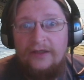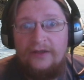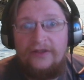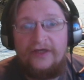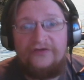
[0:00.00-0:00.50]

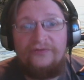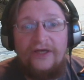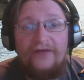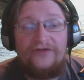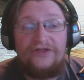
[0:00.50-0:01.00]
Next
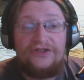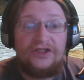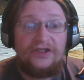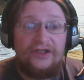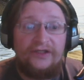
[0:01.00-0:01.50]
we have the
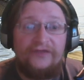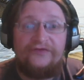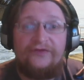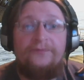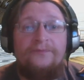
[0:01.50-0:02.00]

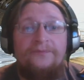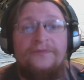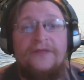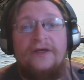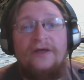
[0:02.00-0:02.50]
jerkies.
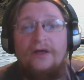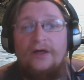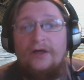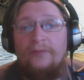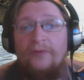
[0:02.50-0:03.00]

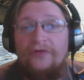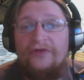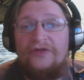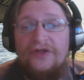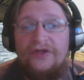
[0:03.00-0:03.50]
Both
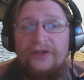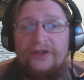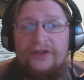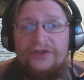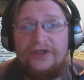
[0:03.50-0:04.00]
the
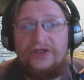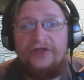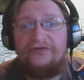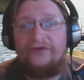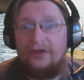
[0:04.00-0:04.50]

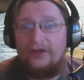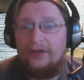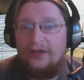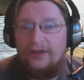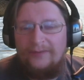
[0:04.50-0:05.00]
jerkies
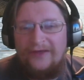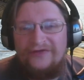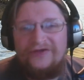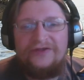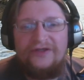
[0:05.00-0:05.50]
are
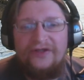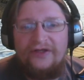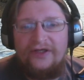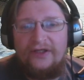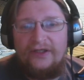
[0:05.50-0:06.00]
basically
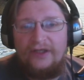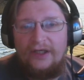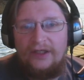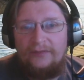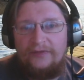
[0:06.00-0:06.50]

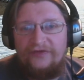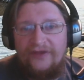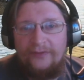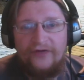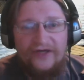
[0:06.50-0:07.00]
the
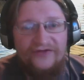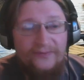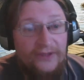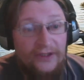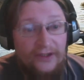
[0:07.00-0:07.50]
same
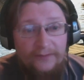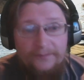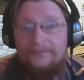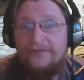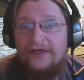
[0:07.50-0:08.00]
recipe.
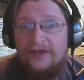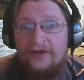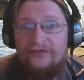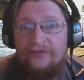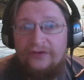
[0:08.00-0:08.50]

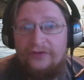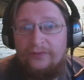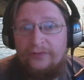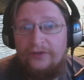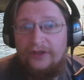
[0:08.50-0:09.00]
So
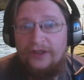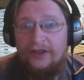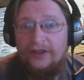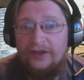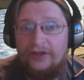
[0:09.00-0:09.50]
you put
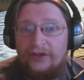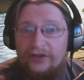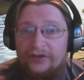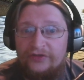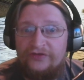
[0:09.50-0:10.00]

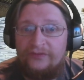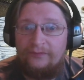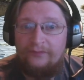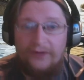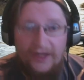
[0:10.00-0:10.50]
cooked
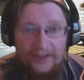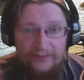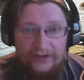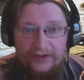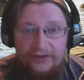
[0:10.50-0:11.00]
prime
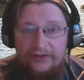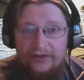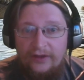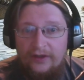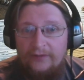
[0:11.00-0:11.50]
meat,
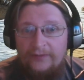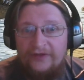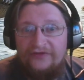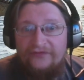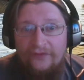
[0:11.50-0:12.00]
a
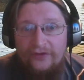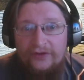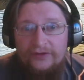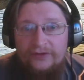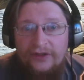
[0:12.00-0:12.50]
piece of
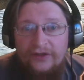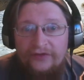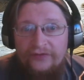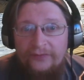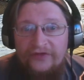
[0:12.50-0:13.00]
oil,
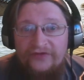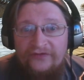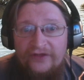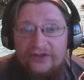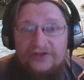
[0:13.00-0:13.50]
so a piece
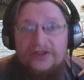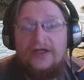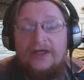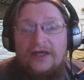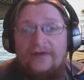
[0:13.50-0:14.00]
of each,
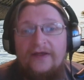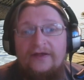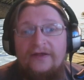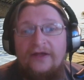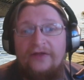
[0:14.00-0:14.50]
and
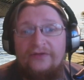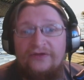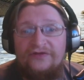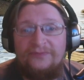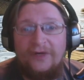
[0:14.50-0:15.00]
then
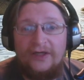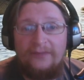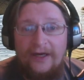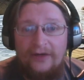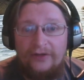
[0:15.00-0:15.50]
3
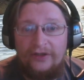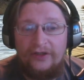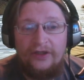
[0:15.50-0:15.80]
spark powder.